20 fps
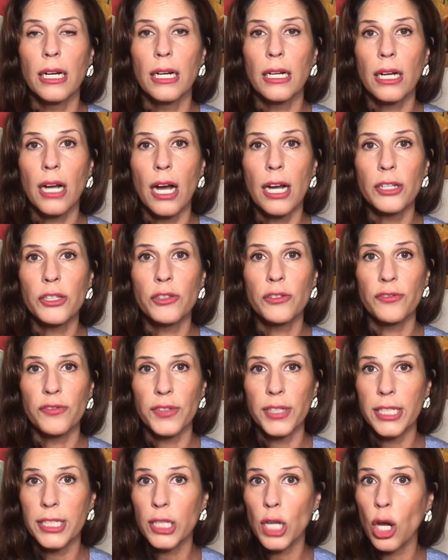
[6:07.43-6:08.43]
condo
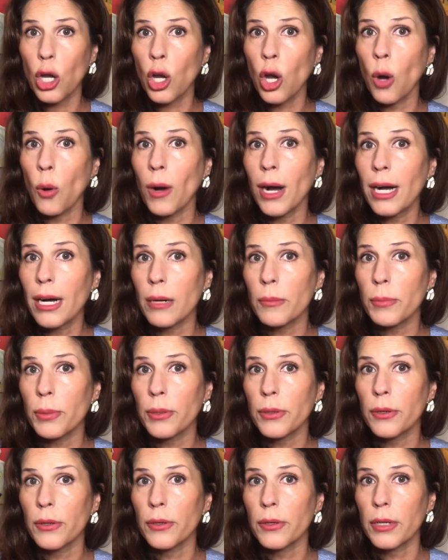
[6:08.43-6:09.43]
fees go up,
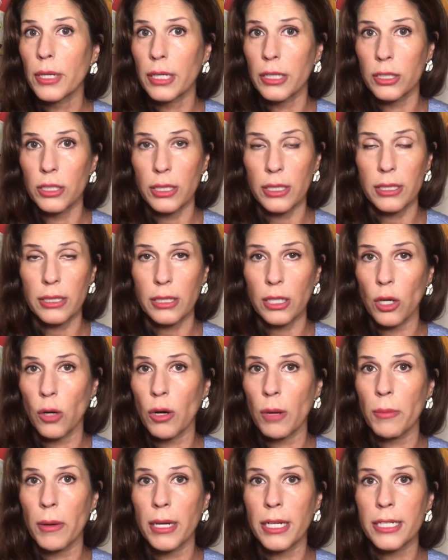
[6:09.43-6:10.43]
just go
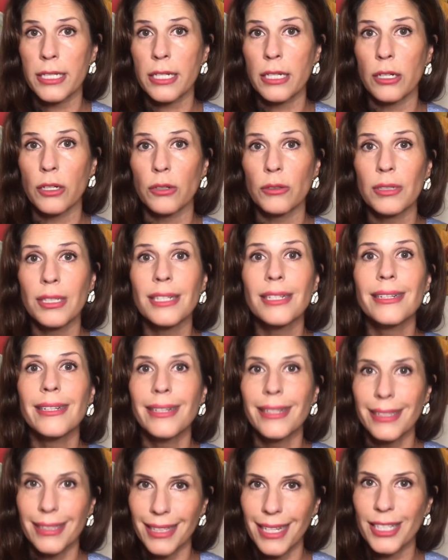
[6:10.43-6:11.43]
up on its own,
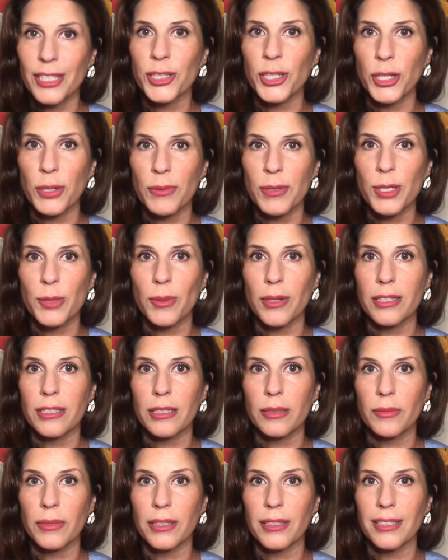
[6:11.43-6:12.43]
that's your
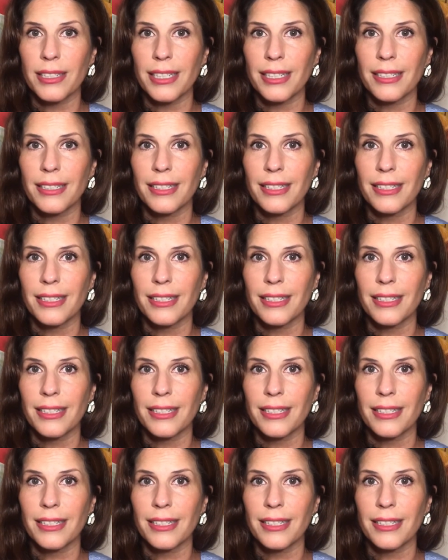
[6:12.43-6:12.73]
responsibility.